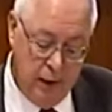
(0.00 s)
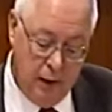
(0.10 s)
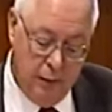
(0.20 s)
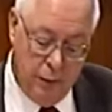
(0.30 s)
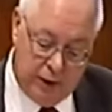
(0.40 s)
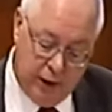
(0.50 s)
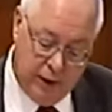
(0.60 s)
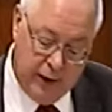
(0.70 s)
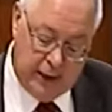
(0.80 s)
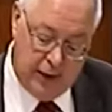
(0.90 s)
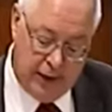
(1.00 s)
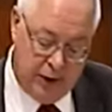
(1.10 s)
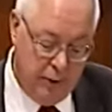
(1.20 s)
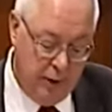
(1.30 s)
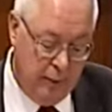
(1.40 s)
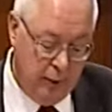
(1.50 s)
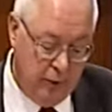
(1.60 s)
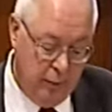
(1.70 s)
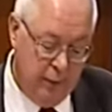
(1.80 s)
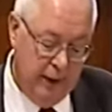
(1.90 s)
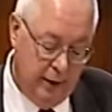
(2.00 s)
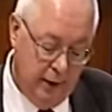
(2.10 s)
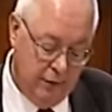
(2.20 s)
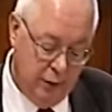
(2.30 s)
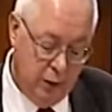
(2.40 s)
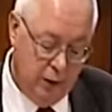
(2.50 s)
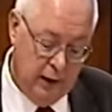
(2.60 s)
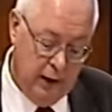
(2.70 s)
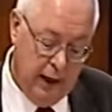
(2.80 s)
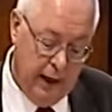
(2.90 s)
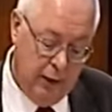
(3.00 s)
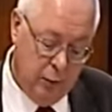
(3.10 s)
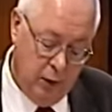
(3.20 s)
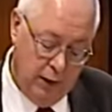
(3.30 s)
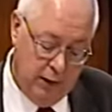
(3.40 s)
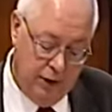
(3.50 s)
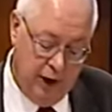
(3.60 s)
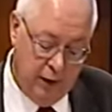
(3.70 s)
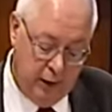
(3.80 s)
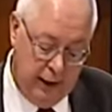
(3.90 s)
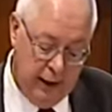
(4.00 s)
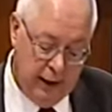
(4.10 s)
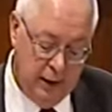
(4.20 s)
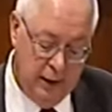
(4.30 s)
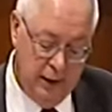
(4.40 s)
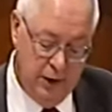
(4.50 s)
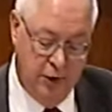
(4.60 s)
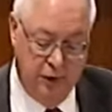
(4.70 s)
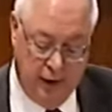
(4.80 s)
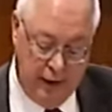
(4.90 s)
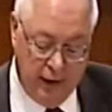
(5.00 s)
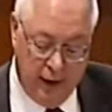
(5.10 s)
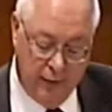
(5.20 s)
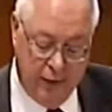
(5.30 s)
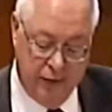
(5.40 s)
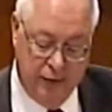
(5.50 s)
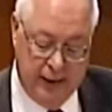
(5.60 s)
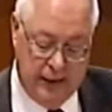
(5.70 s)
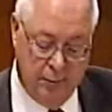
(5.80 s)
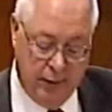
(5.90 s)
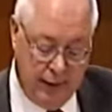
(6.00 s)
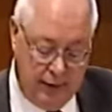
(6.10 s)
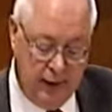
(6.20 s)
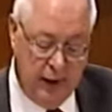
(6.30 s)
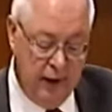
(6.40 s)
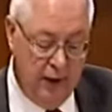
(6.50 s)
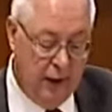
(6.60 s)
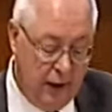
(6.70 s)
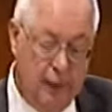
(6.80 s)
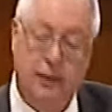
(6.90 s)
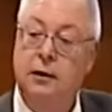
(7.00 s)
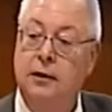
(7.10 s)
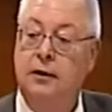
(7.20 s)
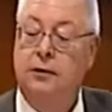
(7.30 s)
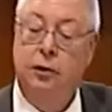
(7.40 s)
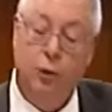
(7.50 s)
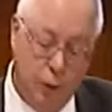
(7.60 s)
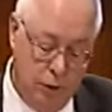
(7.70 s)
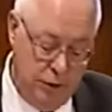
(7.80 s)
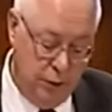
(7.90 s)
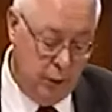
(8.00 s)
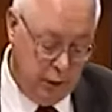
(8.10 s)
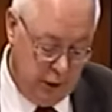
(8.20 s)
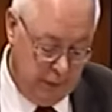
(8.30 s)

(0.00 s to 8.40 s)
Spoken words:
We want our residents to be able to better afford high quality childcare so that they can have the flexibility they need to go to work.